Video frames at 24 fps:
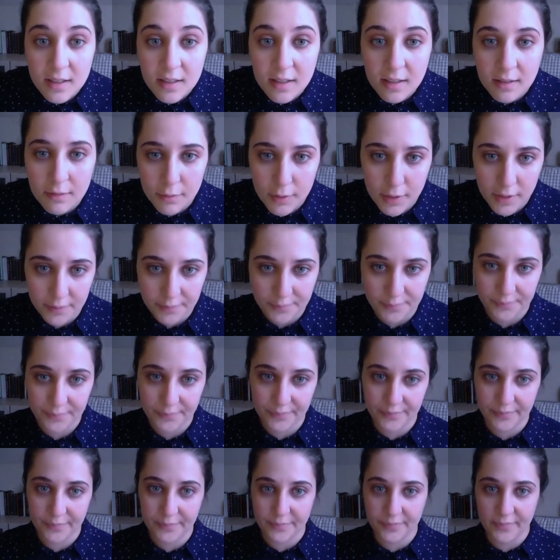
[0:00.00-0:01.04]
Well,
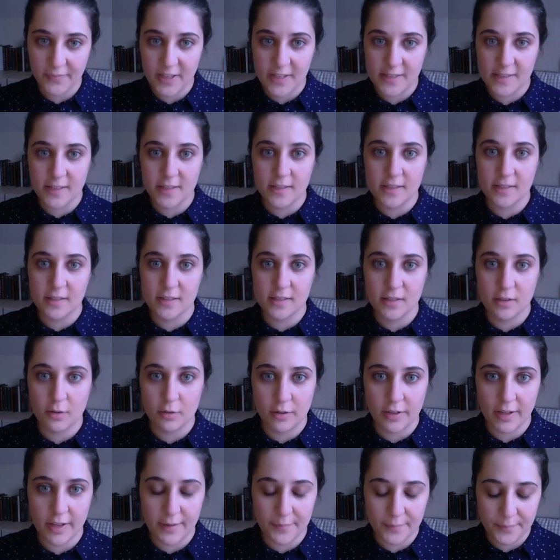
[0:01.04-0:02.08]
they're sisters and all
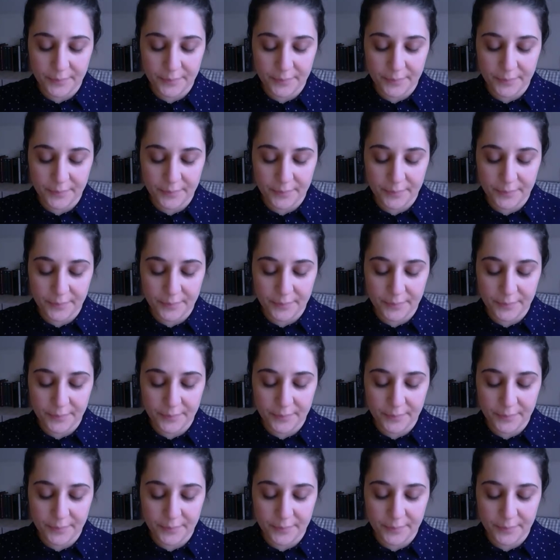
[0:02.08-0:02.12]
that.